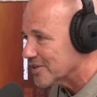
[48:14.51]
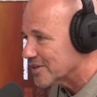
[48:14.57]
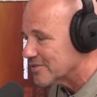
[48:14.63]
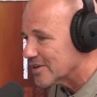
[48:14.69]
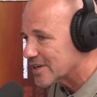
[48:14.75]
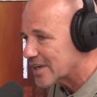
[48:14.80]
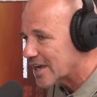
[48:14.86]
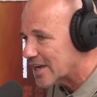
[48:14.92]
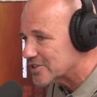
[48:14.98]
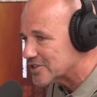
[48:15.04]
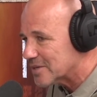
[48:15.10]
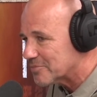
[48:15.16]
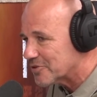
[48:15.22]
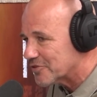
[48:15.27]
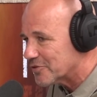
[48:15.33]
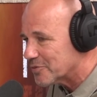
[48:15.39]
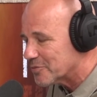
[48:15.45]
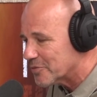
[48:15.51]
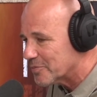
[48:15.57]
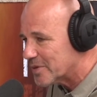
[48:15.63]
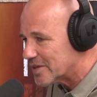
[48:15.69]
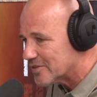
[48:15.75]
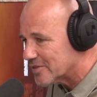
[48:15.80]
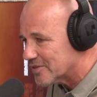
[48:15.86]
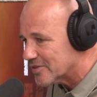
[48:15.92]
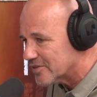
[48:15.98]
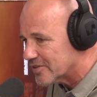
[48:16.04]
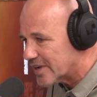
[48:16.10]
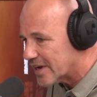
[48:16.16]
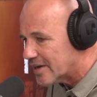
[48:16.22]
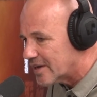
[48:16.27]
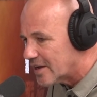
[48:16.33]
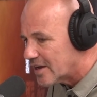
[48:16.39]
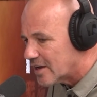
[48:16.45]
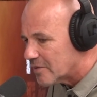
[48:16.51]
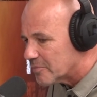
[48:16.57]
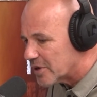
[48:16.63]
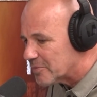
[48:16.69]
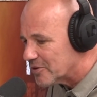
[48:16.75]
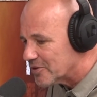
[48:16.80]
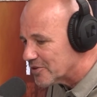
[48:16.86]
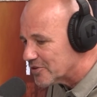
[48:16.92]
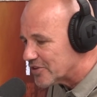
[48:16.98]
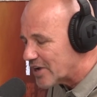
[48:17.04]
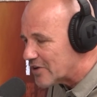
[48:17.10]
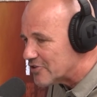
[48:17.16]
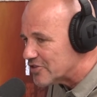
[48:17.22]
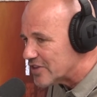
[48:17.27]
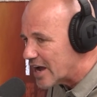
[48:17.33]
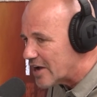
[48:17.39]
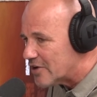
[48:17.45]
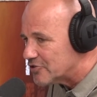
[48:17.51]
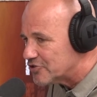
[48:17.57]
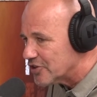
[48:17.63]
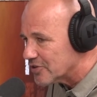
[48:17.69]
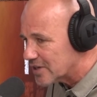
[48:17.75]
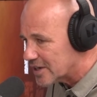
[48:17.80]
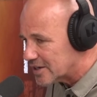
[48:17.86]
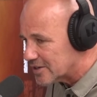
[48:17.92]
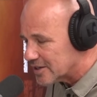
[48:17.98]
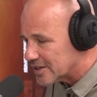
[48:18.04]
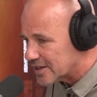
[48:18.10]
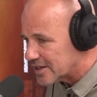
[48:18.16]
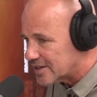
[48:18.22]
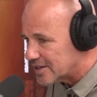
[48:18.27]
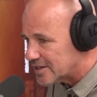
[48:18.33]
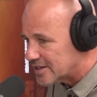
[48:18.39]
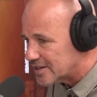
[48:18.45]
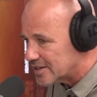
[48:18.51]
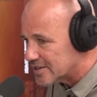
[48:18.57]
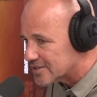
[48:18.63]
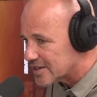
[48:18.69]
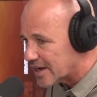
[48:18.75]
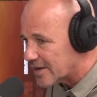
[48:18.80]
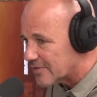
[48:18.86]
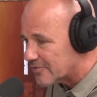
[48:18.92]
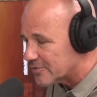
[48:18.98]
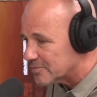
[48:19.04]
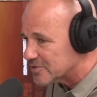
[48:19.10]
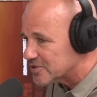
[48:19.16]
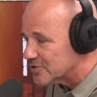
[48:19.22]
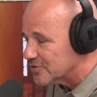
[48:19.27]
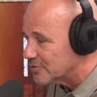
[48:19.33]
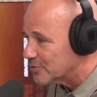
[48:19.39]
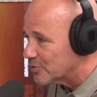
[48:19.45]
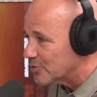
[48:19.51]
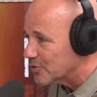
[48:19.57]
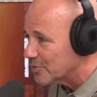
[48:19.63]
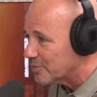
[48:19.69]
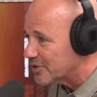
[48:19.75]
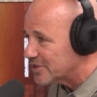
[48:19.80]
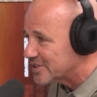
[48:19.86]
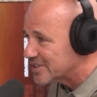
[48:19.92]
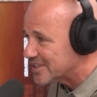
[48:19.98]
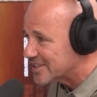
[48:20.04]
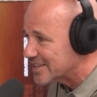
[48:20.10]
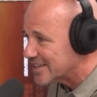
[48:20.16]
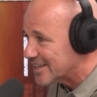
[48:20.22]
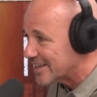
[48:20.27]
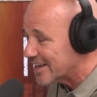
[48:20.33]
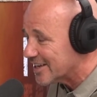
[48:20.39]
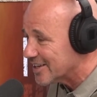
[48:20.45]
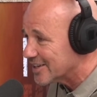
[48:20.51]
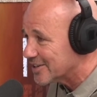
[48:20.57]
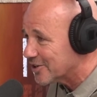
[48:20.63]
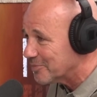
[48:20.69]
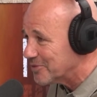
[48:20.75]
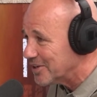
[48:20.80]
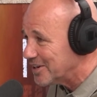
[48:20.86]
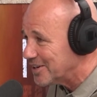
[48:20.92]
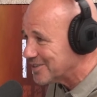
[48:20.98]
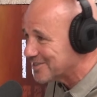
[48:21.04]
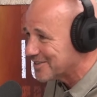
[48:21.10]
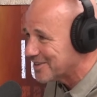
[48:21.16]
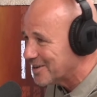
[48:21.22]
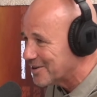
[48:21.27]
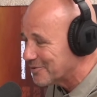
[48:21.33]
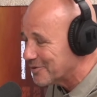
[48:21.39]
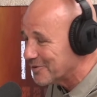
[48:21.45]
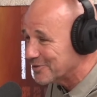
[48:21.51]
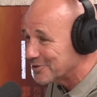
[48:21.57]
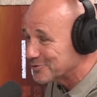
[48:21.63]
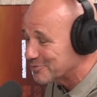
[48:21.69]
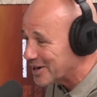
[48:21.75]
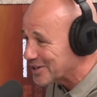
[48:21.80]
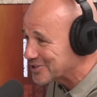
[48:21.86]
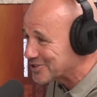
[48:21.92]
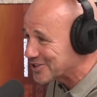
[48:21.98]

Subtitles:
I catch up with him a bit, and people that don't know John Killick, he escaped from civil war to prison in a helicopter with his Russian